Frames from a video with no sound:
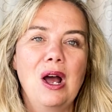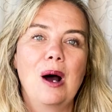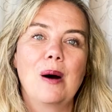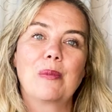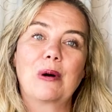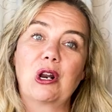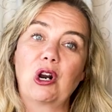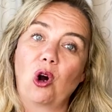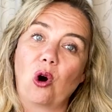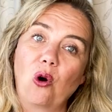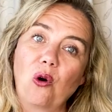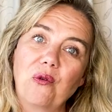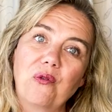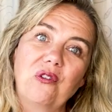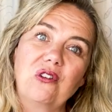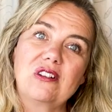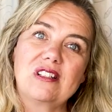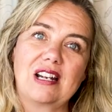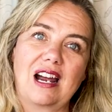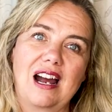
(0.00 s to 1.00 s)
But
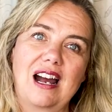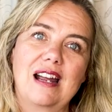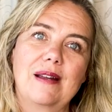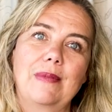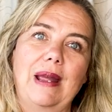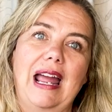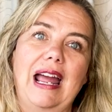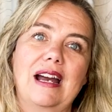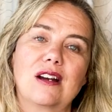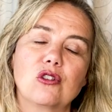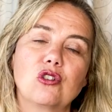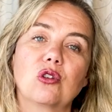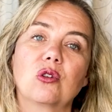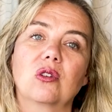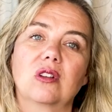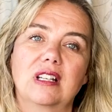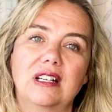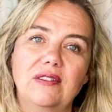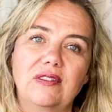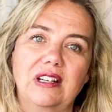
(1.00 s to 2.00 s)
over time, as
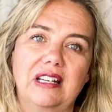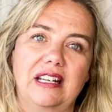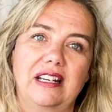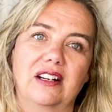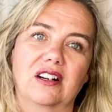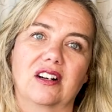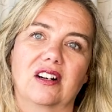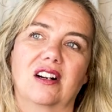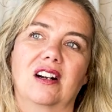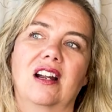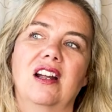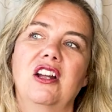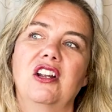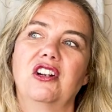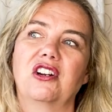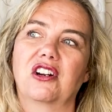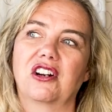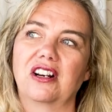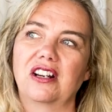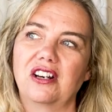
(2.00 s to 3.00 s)
you're living here,
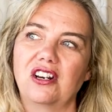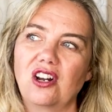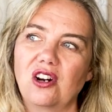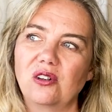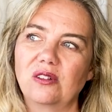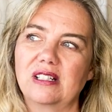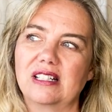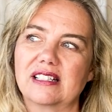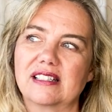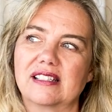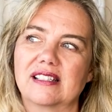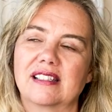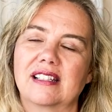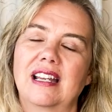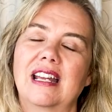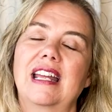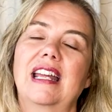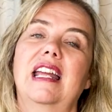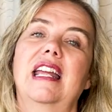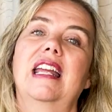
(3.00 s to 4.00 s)
you're going to notice
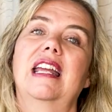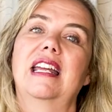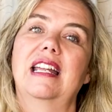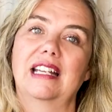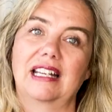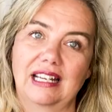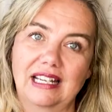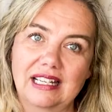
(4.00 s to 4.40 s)
it